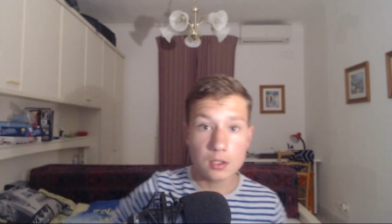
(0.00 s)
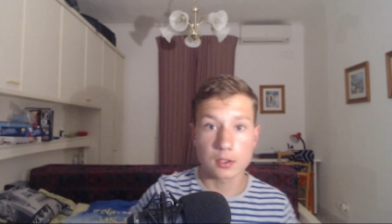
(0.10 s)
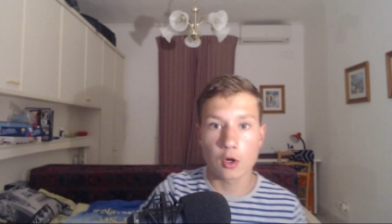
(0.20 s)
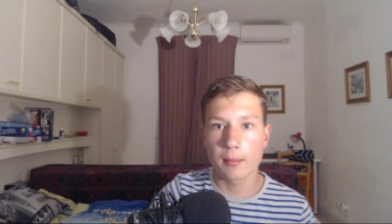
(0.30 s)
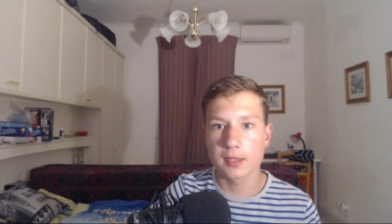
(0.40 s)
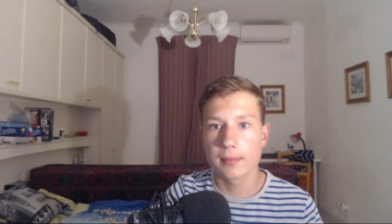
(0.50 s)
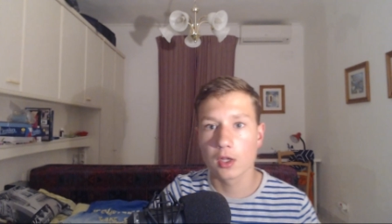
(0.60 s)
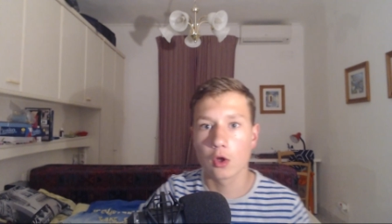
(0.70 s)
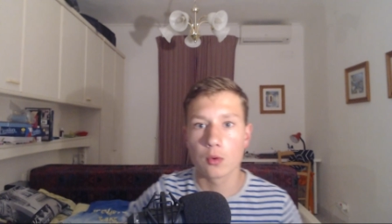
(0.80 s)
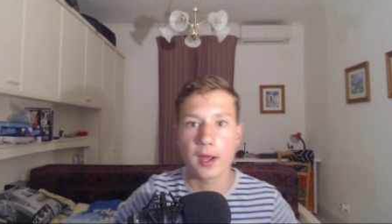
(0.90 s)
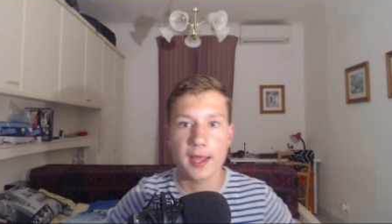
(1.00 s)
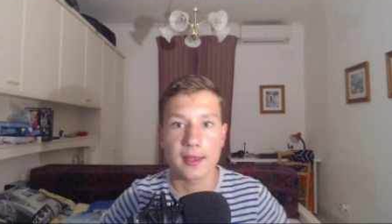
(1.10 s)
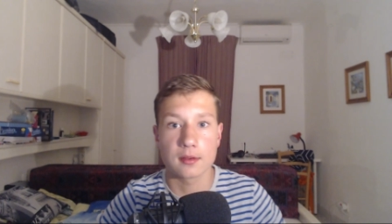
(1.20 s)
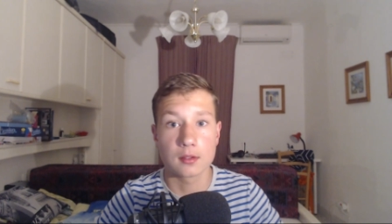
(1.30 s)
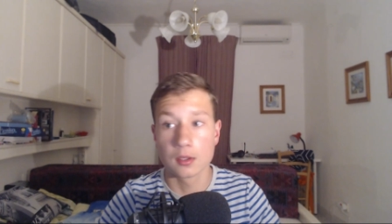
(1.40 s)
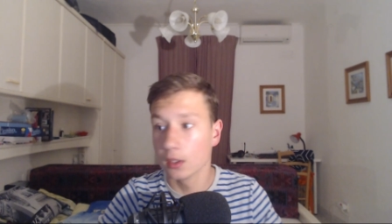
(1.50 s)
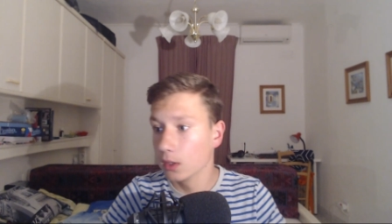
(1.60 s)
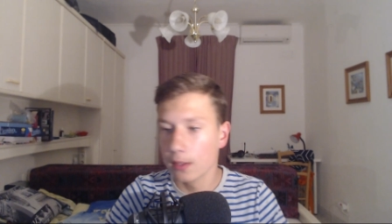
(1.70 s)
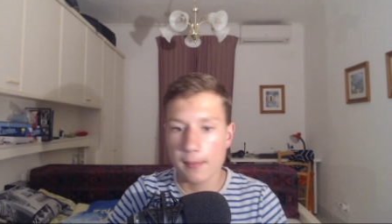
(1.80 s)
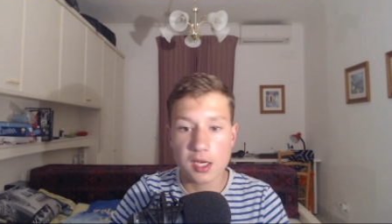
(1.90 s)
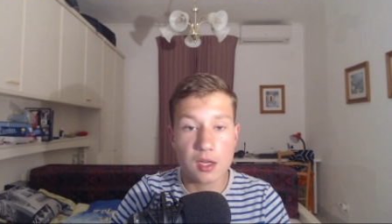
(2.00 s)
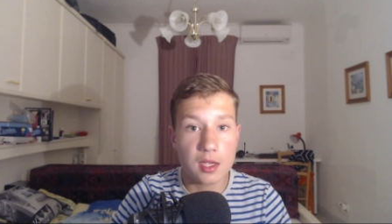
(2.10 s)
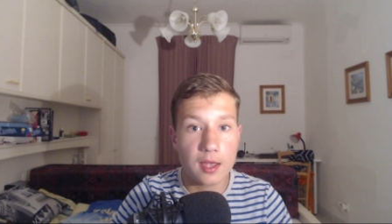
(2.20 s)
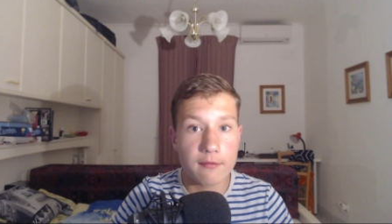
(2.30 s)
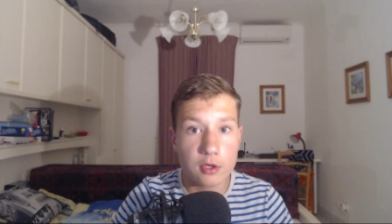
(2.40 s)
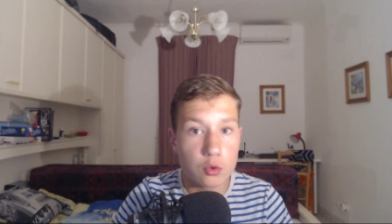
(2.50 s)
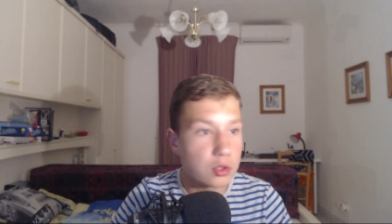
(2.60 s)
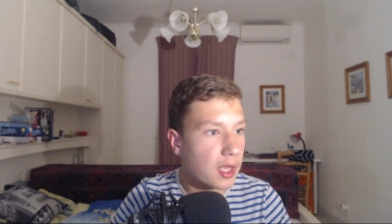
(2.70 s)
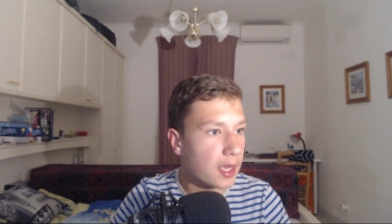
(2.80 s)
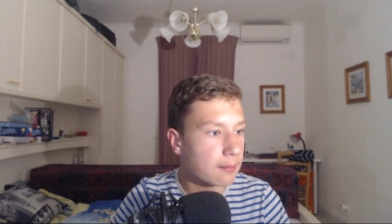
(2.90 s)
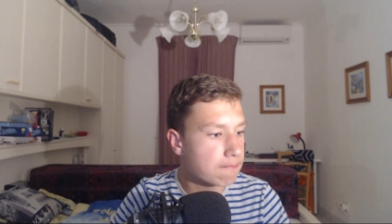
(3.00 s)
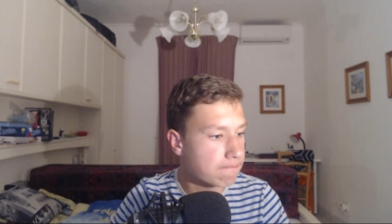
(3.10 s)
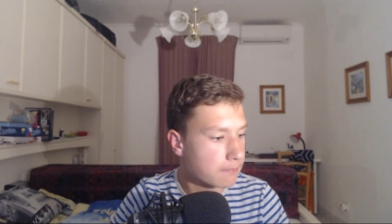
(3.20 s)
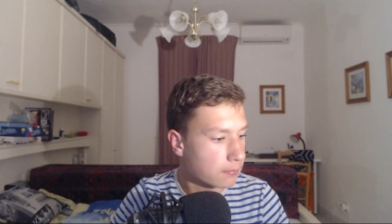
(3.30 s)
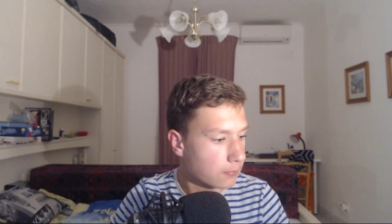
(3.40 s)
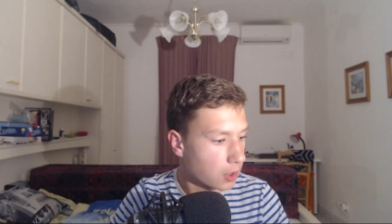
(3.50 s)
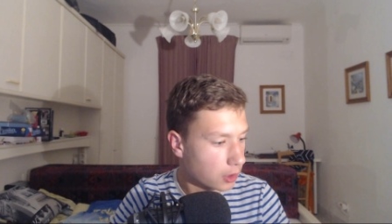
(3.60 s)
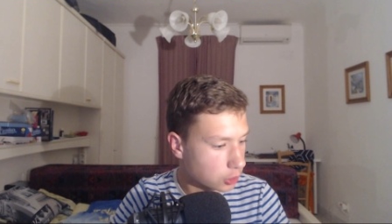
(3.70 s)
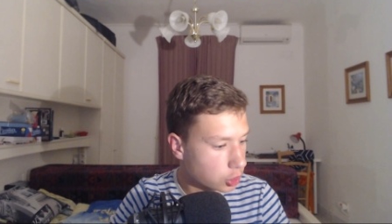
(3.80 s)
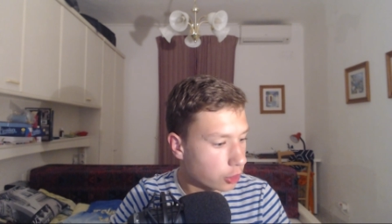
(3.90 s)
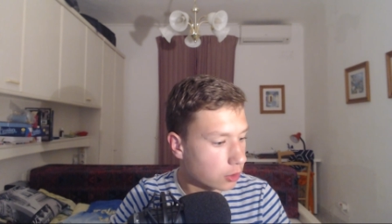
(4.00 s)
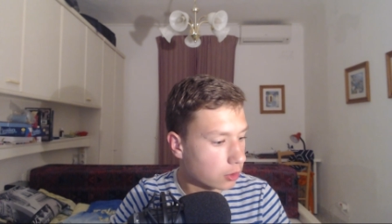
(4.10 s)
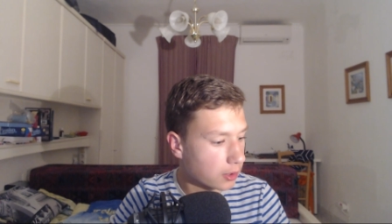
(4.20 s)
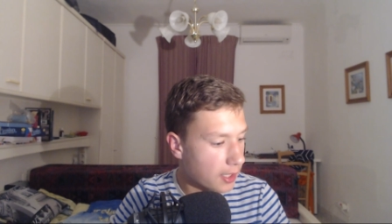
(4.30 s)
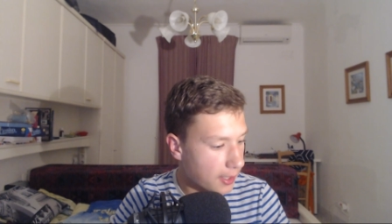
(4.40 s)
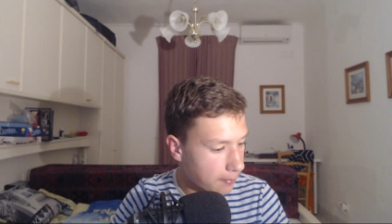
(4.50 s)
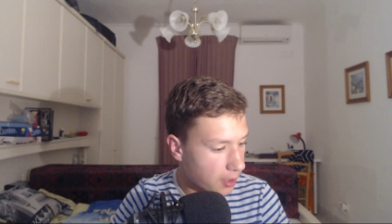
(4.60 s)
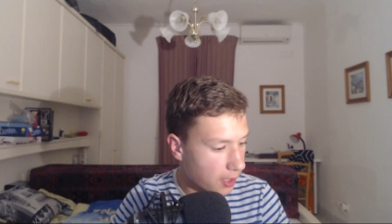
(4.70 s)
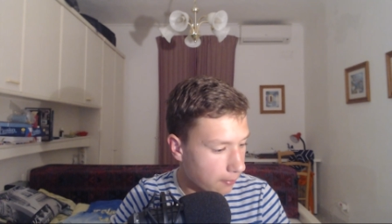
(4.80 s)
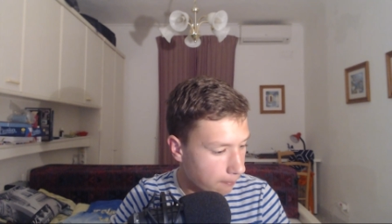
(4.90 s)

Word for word: comment below and mainly have a good time enjoy your time yeah